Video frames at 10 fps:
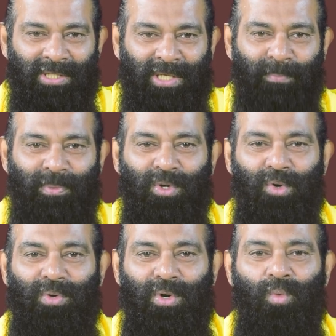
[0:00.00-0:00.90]
tipping
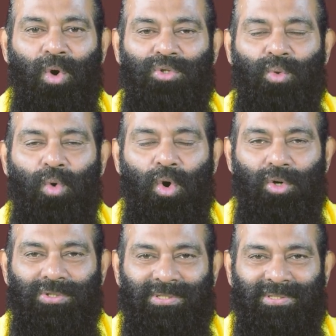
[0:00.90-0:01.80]
over a water
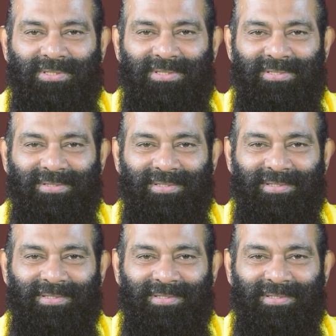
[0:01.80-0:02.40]
was.